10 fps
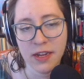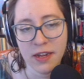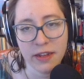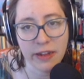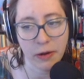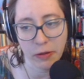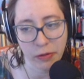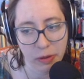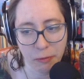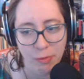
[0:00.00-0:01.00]
you
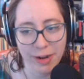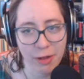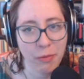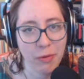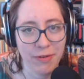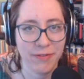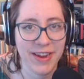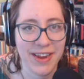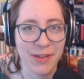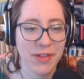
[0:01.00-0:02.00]
look up a walkthrough and
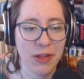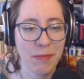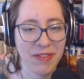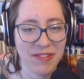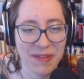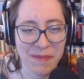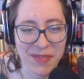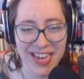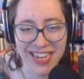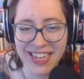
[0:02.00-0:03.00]
find out that you missed
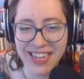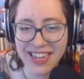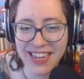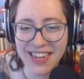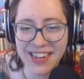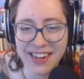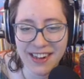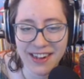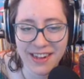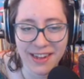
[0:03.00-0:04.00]
something.
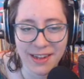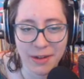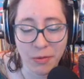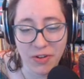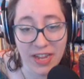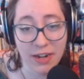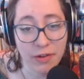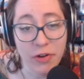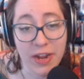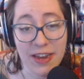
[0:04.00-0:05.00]
Or to get a
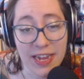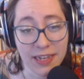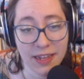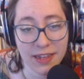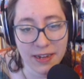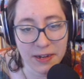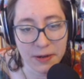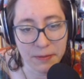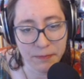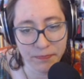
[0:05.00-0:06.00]
different ending. To